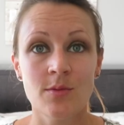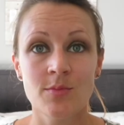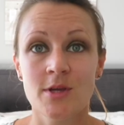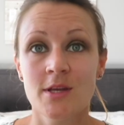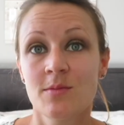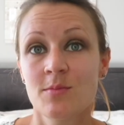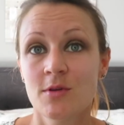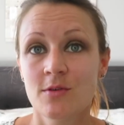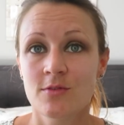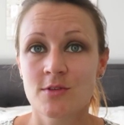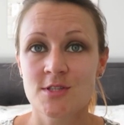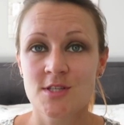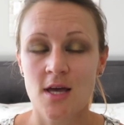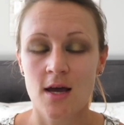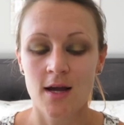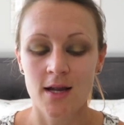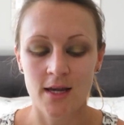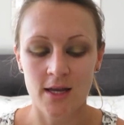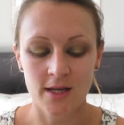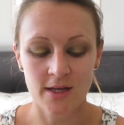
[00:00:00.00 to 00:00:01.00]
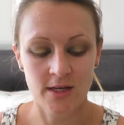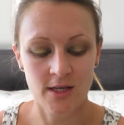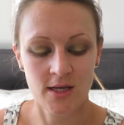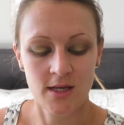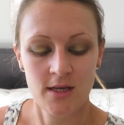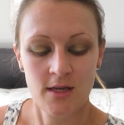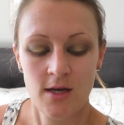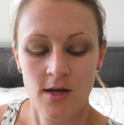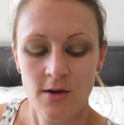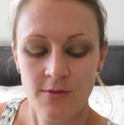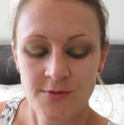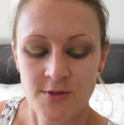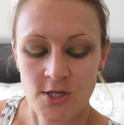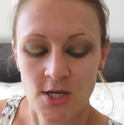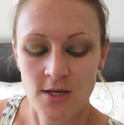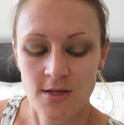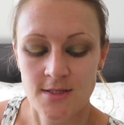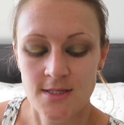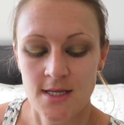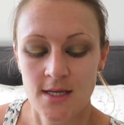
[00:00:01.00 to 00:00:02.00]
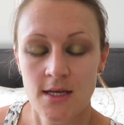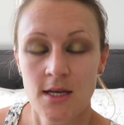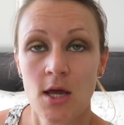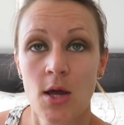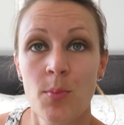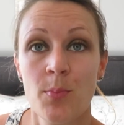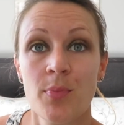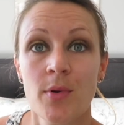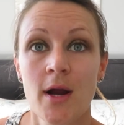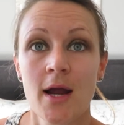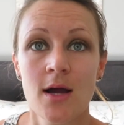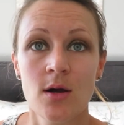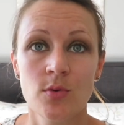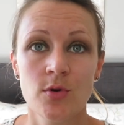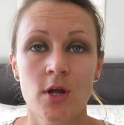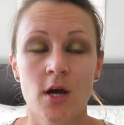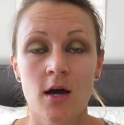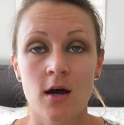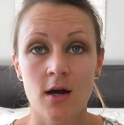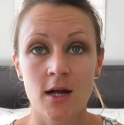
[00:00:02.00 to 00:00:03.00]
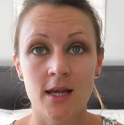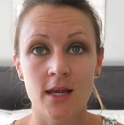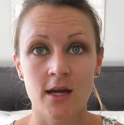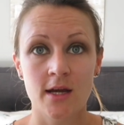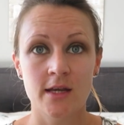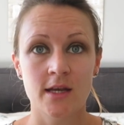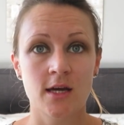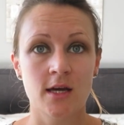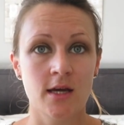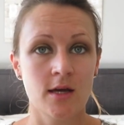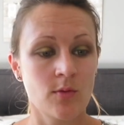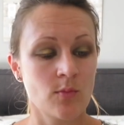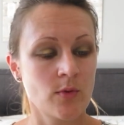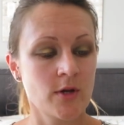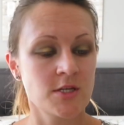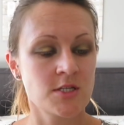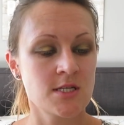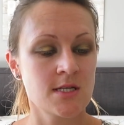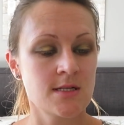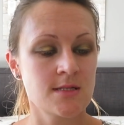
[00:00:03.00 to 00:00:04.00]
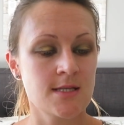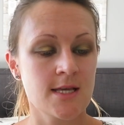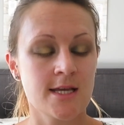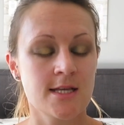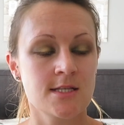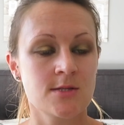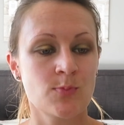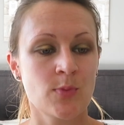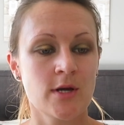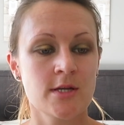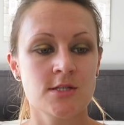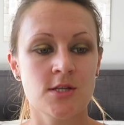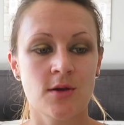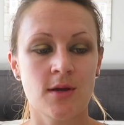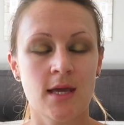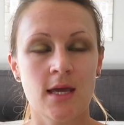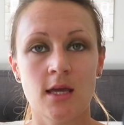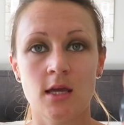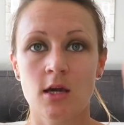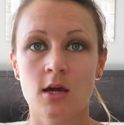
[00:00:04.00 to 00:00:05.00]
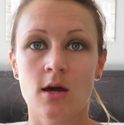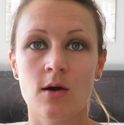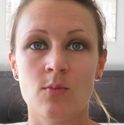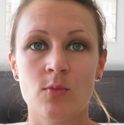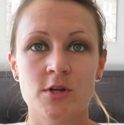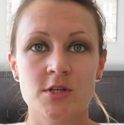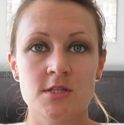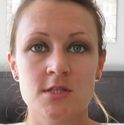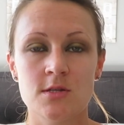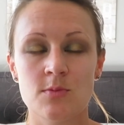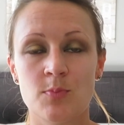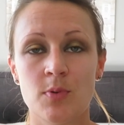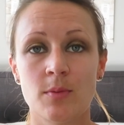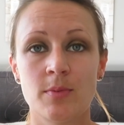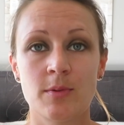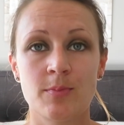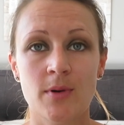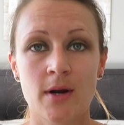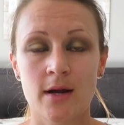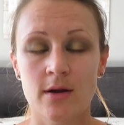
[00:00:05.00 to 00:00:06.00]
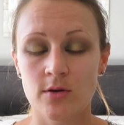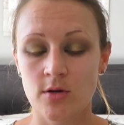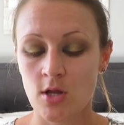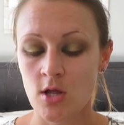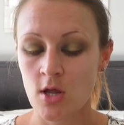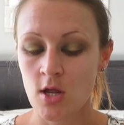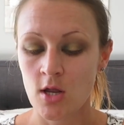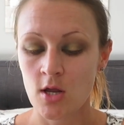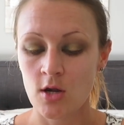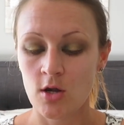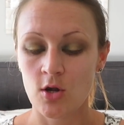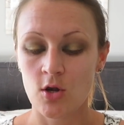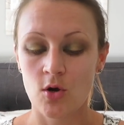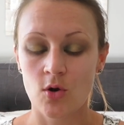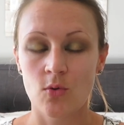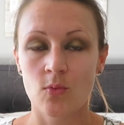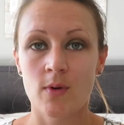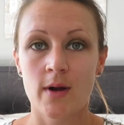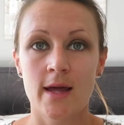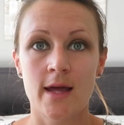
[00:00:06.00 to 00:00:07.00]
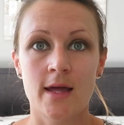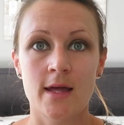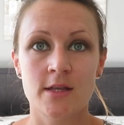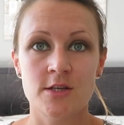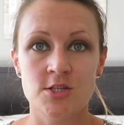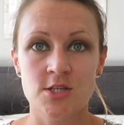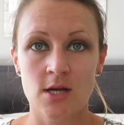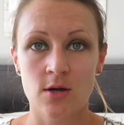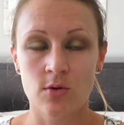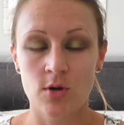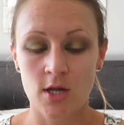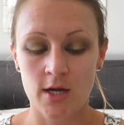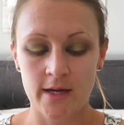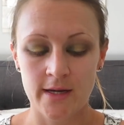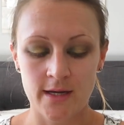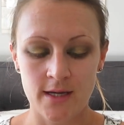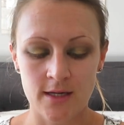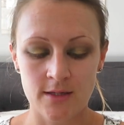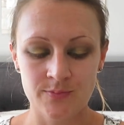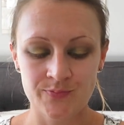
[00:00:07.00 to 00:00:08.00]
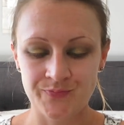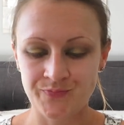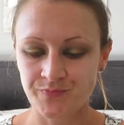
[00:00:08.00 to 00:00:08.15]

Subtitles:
I'm going to move on to eyeliner. I've chosen a brown eyeliner, which is Expresso ink, which is a Bobbi Brown longwear gel liner.